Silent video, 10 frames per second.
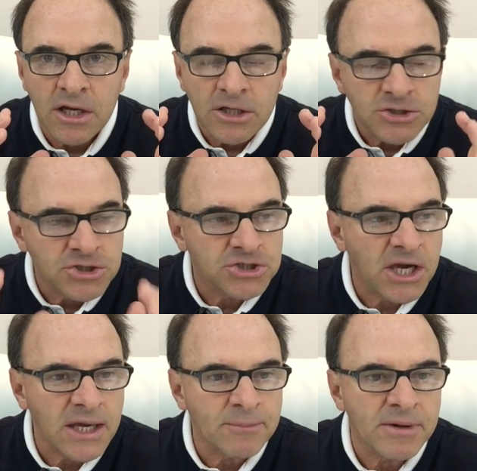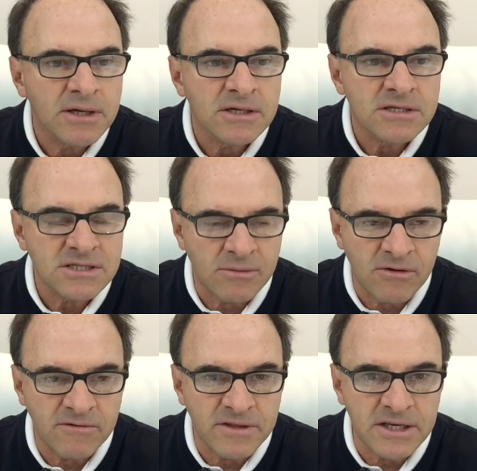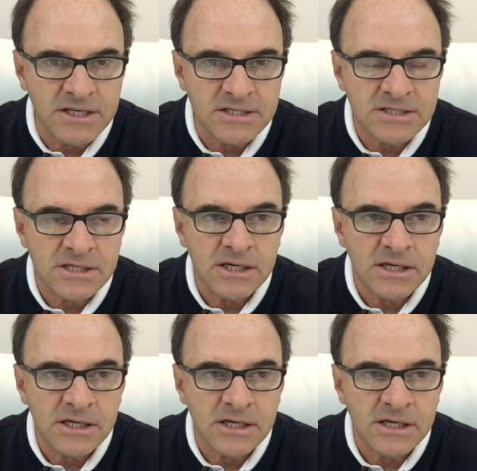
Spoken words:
shape some of these